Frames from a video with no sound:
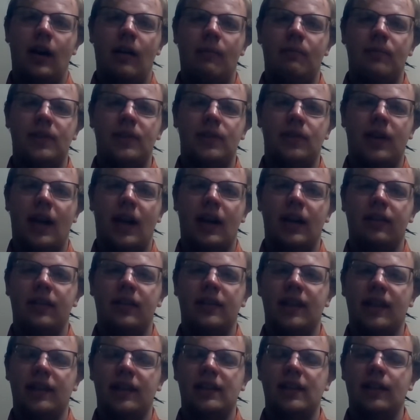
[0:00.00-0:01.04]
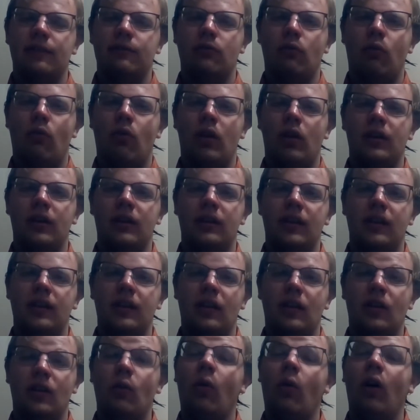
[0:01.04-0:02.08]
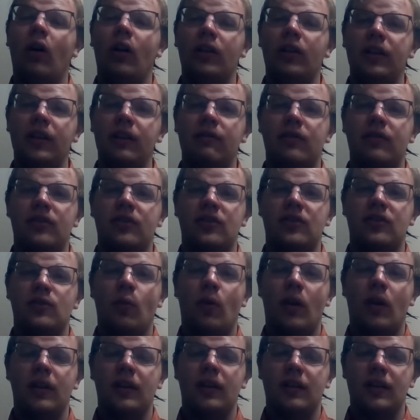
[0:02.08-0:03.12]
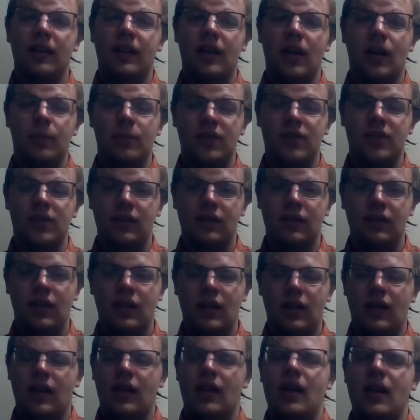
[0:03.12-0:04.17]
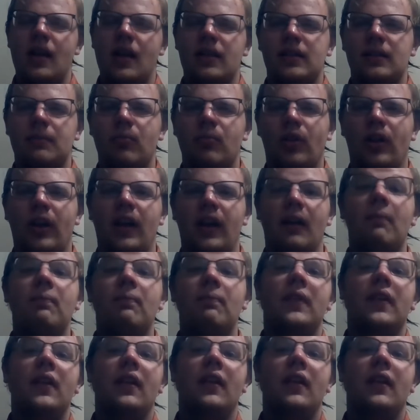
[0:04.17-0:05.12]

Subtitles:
So kind of this idea of quality versus quantity comes in to play.